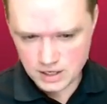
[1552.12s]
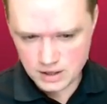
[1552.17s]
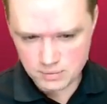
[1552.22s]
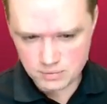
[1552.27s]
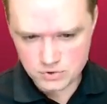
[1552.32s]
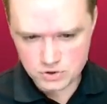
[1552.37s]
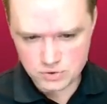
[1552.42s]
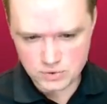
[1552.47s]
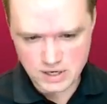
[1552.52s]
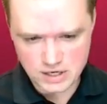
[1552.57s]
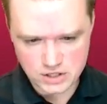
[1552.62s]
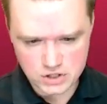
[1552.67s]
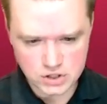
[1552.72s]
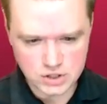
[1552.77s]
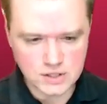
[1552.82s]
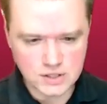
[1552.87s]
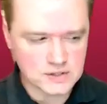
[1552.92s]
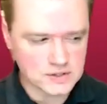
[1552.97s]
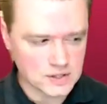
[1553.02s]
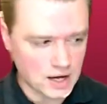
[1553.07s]

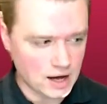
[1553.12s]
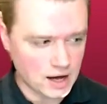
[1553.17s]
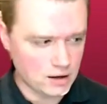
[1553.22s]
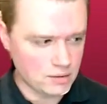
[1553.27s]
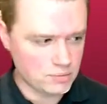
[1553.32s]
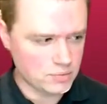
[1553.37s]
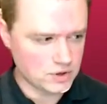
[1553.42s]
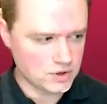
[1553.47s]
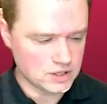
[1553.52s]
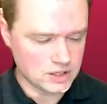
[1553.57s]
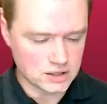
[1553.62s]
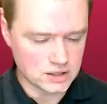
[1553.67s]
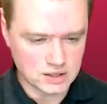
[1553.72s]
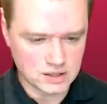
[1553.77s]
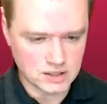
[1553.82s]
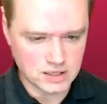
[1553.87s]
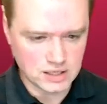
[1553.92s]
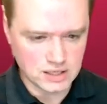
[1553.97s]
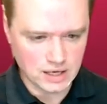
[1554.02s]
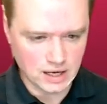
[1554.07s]
direction is up, and then
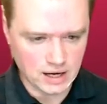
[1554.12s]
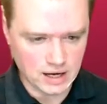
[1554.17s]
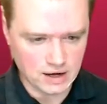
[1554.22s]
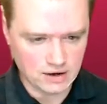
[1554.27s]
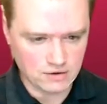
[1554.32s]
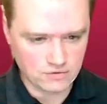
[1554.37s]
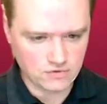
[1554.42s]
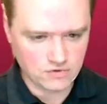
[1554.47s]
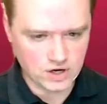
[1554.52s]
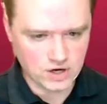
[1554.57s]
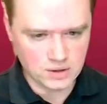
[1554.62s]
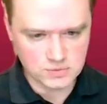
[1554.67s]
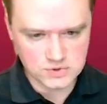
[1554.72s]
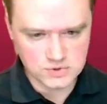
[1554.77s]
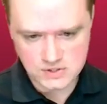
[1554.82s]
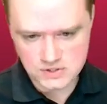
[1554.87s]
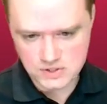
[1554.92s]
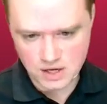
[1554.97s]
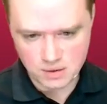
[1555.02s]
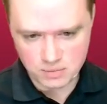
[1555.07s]
the frames
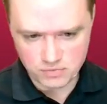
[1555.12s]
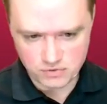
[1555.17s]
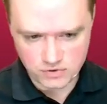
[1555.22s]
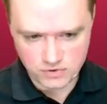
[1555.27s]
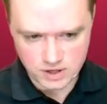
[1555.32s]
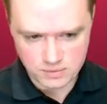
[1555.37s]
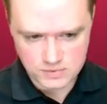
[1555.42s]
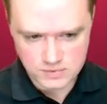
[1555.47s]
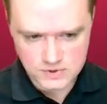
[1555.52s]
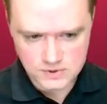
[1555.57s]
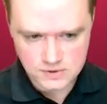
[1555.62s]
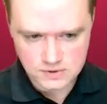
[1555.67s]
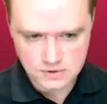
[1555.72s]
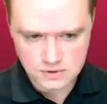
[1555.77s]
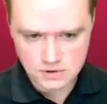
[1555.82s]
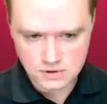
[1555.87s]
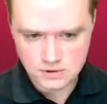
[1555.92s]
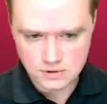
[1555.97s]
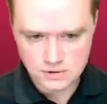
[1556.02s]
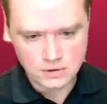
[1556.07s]
is up frames.
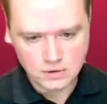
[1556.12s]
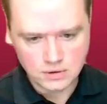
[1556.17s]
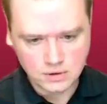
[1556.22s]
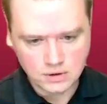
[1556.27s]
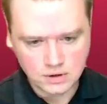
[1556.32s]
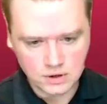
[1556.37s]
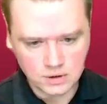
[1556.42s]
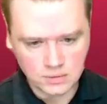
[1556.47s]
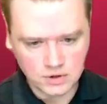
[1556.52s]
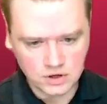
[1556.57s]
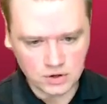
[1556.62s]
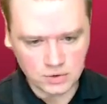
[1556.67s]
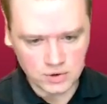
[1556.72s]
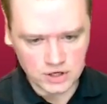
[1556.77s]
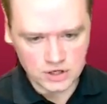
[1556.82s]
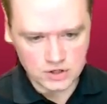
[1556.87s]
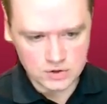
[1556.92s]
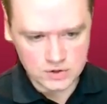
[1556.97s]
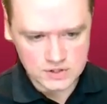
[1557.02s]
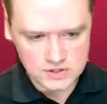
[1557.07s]
Come in here, we're
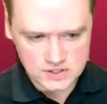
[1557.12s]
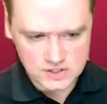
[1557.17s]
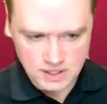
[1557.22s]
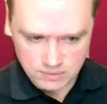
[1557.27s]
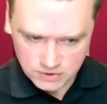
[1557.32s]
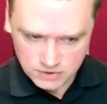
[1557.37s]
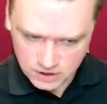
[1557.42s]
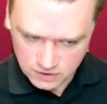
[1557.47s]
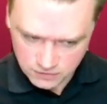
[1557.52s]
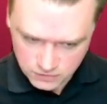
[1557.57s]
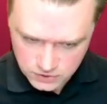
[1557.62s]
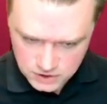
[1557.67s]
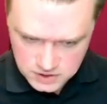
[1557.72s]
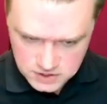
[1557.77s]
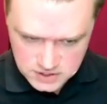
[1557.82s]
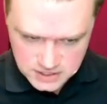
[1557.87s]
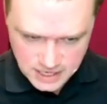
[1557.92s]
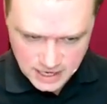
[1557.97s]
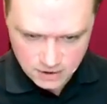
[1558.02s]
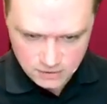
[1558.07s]
going to do the same thing for the
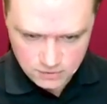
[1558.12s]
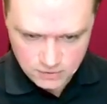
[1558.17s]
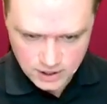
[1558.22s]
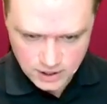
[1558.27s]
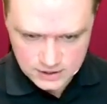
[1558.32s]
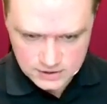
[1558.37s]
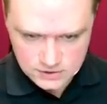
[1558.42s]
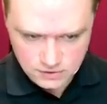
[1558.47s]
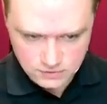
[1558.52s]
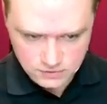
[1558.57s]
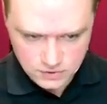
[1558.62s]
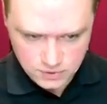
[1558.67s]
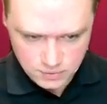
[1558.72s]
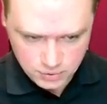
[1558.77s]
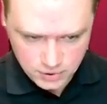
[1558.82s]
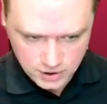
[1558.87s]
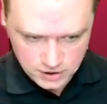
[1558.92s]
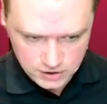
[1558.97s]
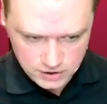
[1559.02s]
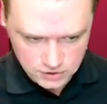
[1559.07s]
down, right? So if the
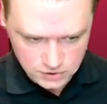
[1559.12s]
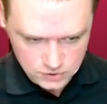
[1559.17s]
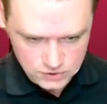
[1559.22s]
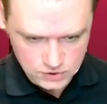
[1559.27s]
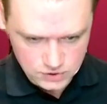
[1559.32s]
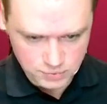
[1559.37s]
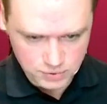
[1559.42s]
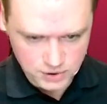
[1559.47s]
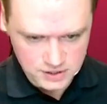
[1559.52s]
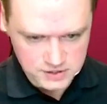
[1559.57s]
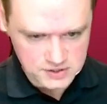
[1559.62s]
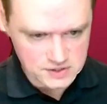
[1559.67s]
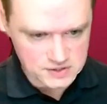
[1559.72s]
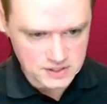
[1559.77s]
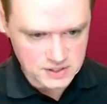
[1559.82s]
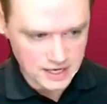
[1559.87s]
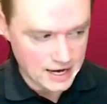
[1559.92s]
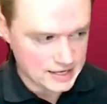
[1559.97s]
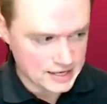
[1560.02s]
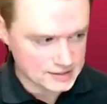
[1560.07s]
user presses
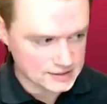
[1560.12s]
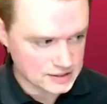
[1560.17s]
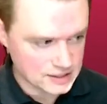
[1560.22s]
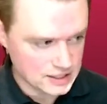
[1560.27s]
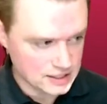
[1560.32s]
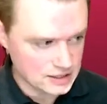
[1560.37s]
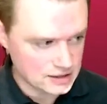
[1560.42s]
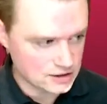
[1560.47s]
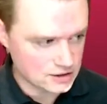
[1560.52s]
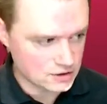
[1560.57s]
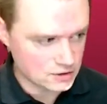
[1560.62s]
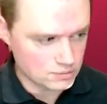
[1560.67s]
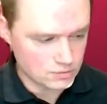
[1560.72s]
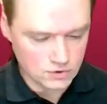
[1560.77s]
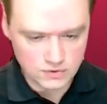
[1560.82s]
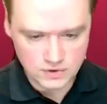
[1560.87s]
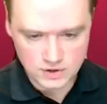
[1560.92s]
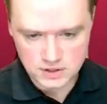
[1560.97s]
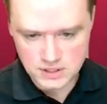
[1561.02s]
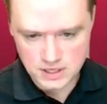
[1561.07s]
the S key, then they're
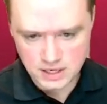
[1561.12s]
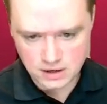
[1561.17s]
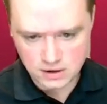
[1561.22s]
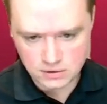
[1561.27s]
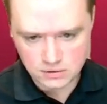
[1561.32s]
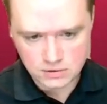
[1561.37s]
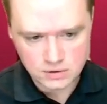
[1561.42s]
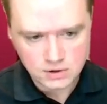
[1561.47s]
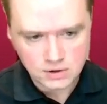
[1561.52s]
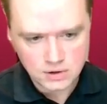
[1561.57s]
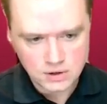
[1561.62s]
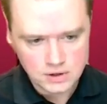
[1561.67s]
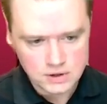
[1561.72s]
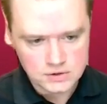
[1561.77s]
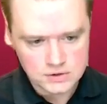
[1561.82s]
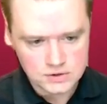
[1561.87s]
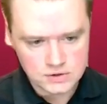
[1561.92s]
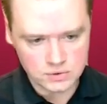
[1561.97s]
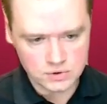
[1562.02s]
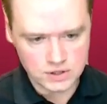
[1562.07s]
moving down.
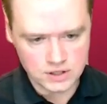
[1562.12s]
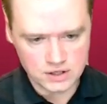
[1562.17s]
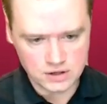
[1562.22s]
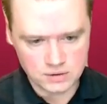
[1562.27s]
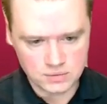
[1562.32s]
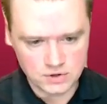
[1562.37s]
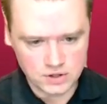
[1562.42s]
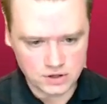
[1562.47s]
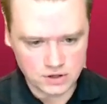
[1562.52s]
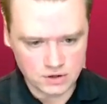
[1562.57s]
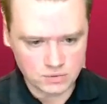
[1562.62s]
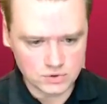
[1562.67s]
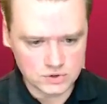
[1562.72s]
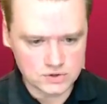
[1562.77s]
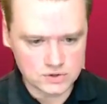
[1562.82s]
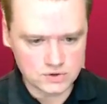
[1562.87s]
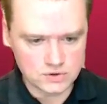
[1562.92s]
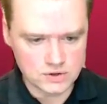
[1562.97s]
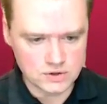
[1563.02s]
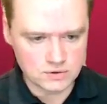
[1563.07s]
So we're going to come in here, we'll
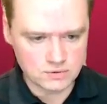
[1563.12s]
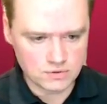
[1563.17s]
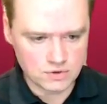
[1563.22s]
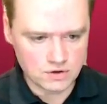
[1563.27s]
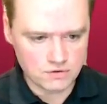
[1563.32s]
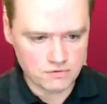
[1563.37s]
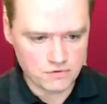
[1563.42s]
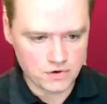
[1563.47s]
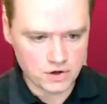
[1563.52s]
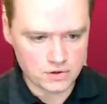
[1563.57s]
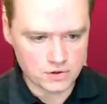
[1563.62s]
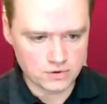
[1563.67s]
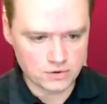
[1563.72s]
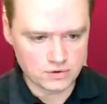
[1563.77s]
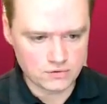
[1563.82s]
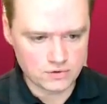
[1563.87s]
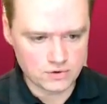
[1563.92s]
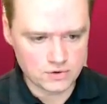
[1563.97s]
do the following for